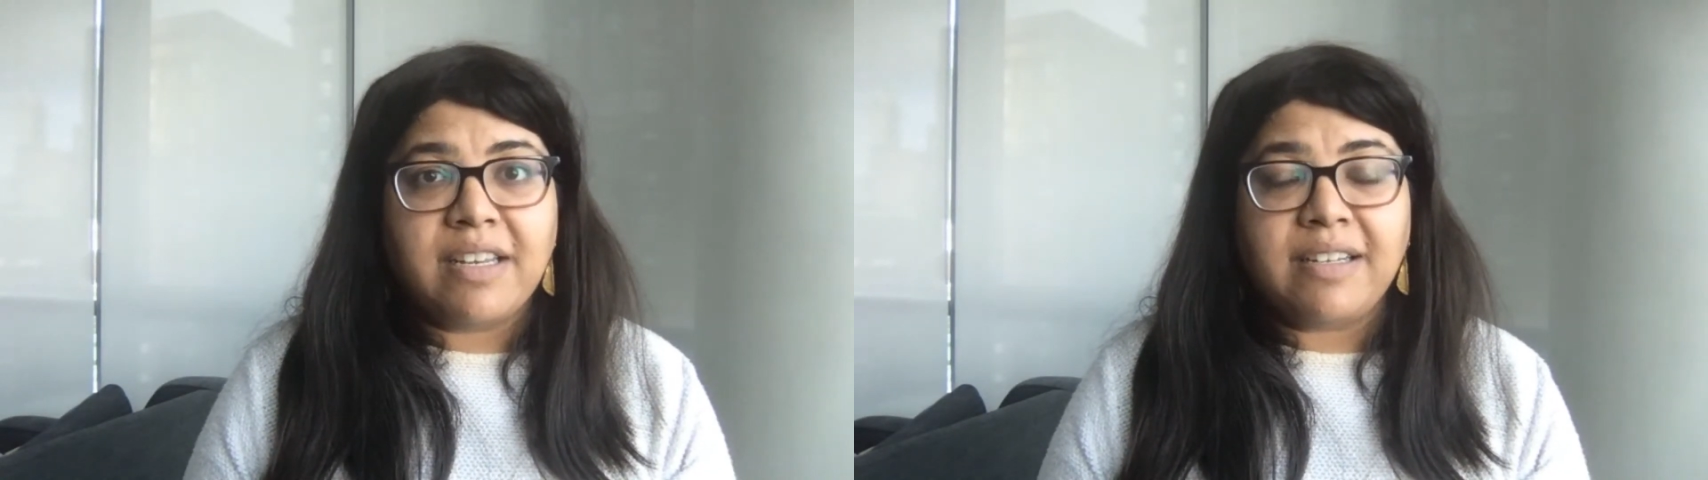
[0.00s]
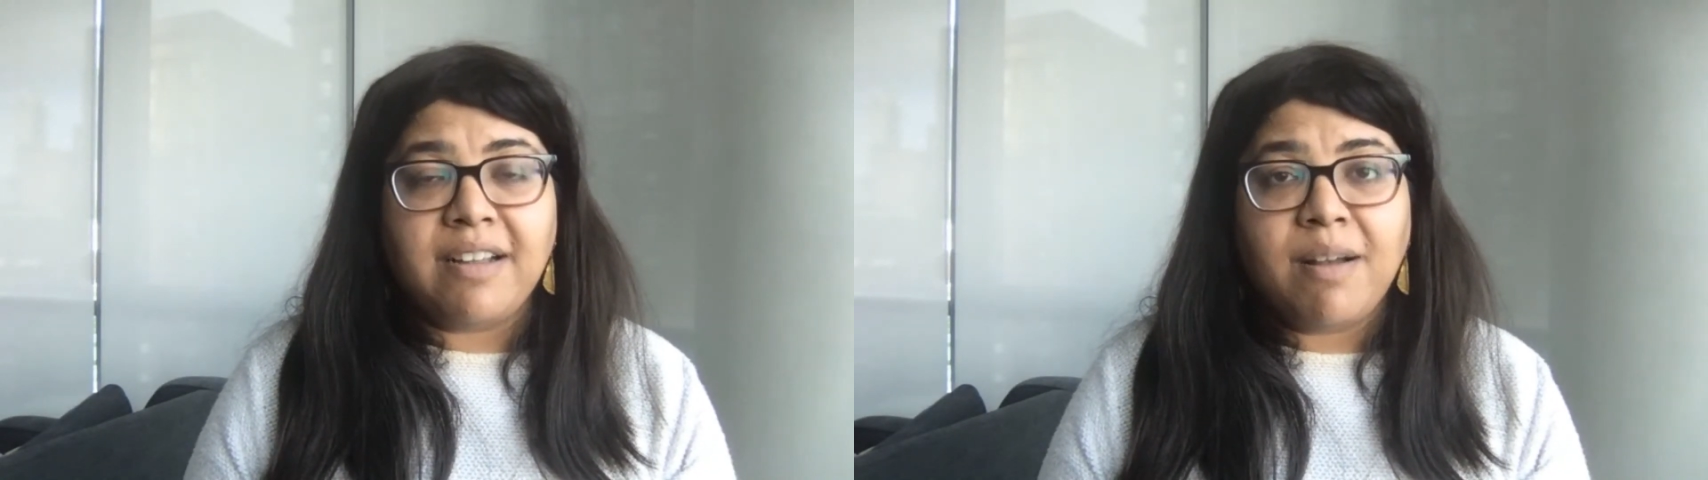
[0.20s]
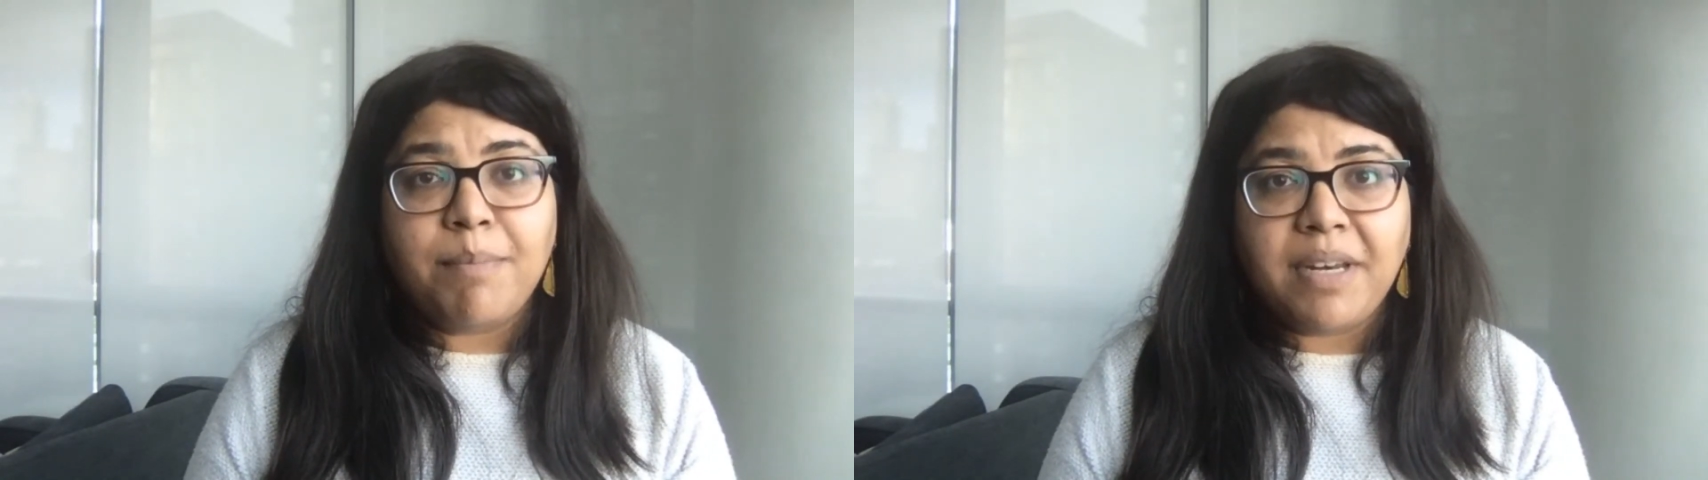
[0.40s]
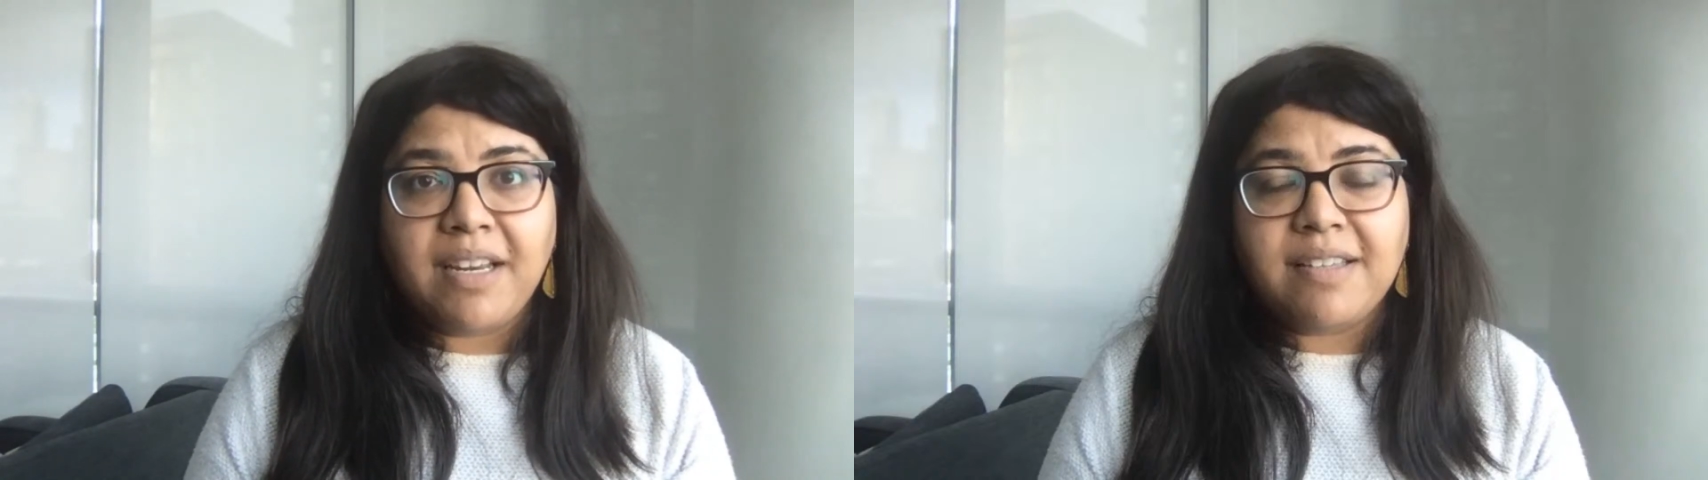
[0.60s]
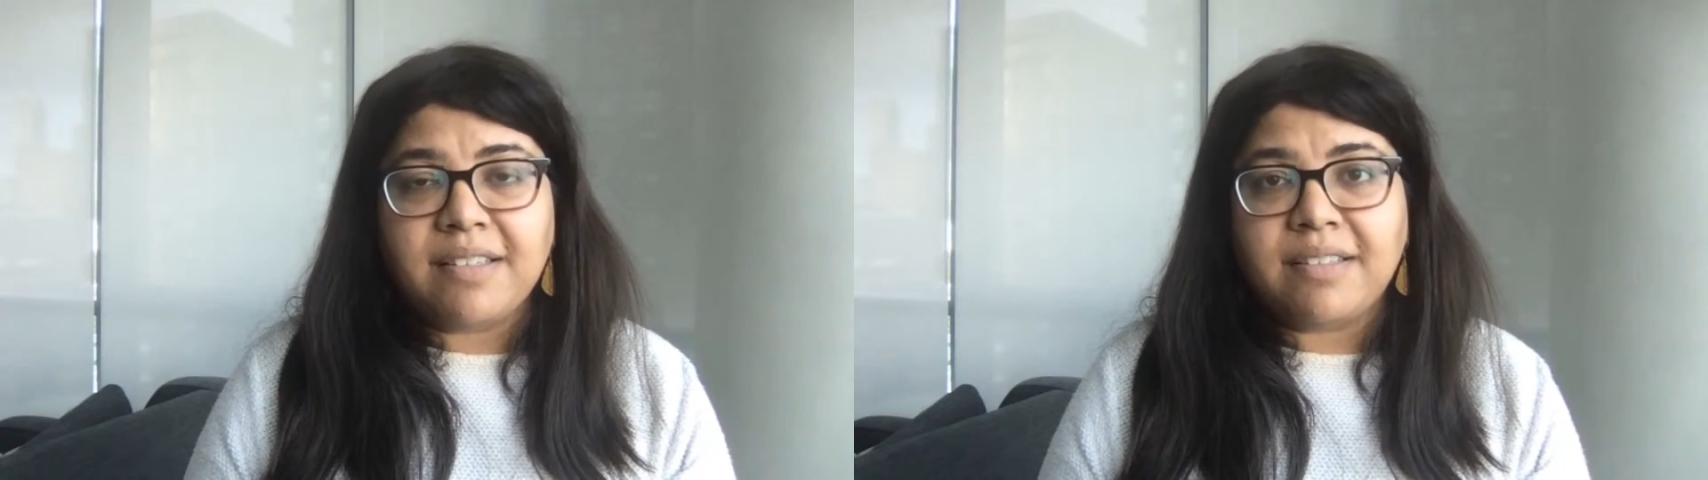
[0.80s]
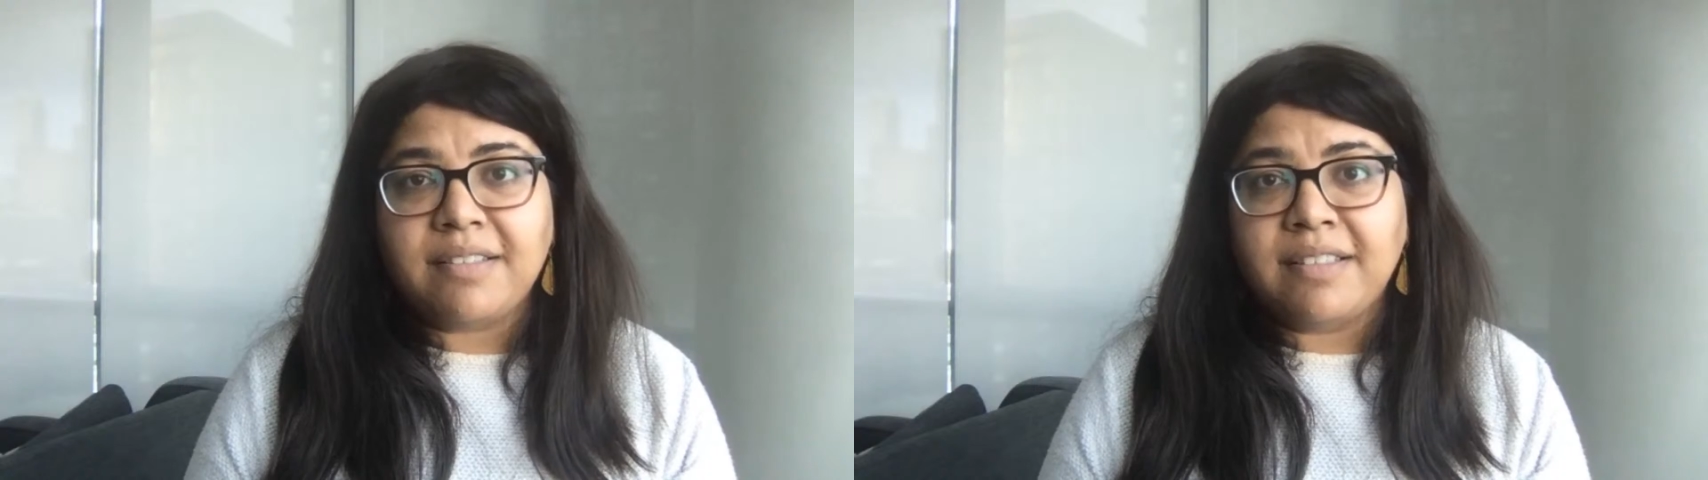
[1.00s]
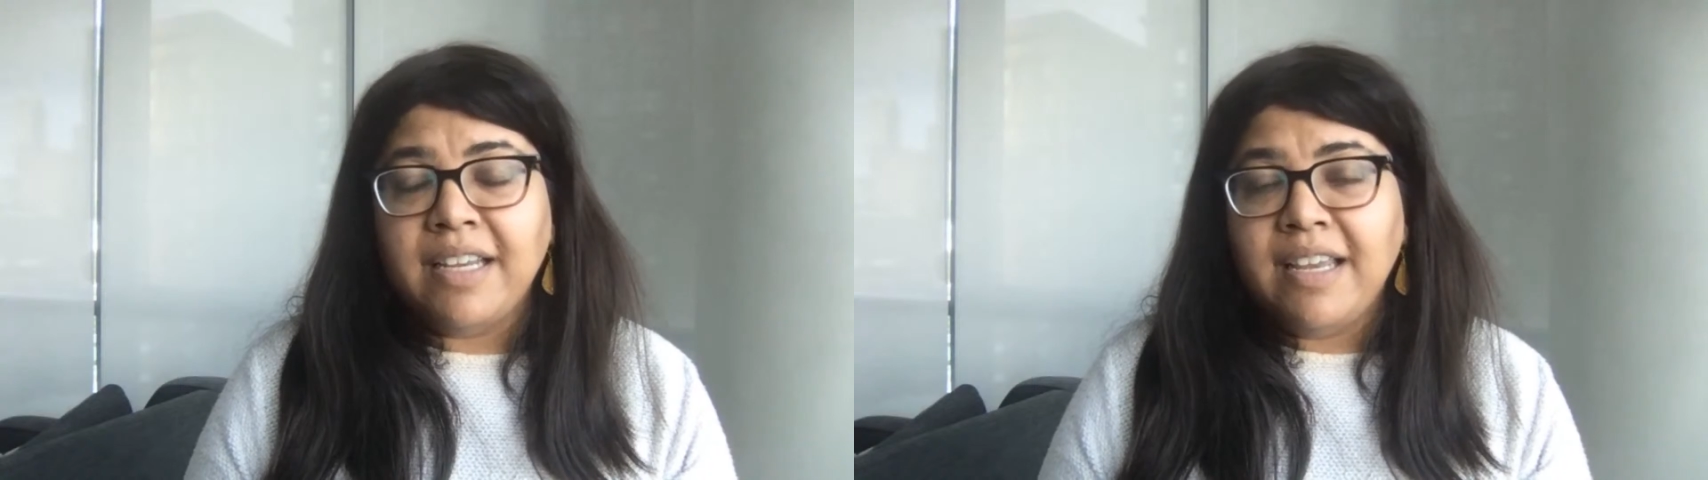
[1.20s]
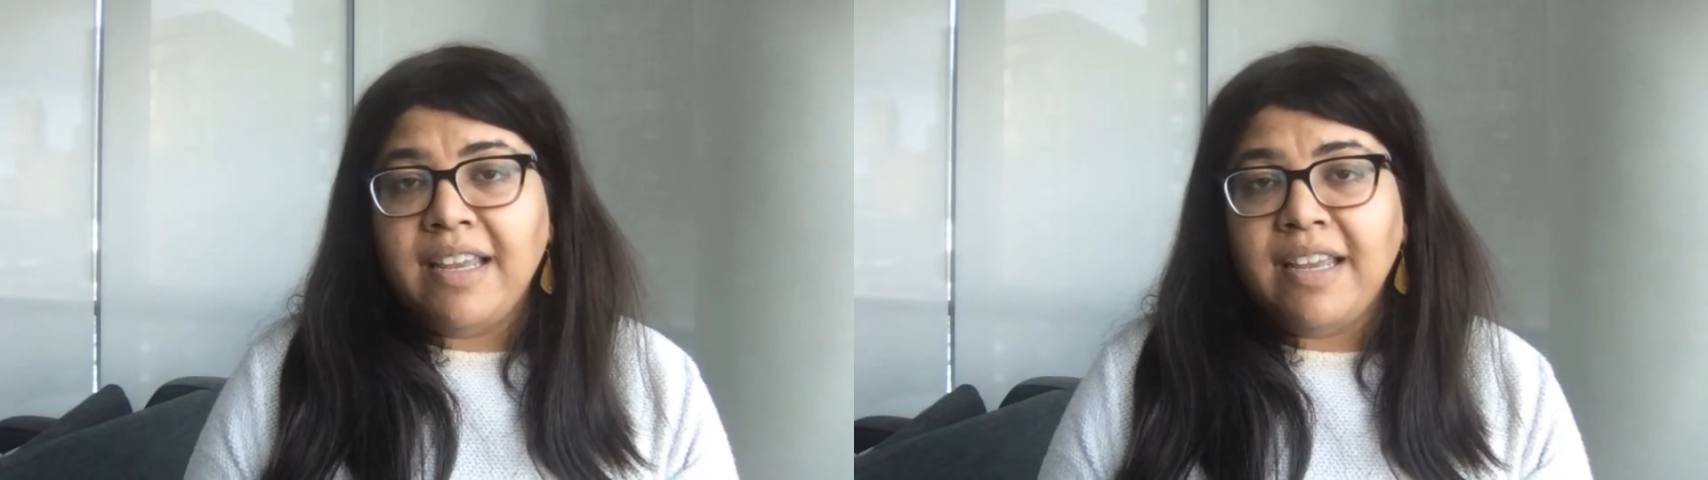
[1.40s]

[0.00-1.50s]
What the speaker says: and companies and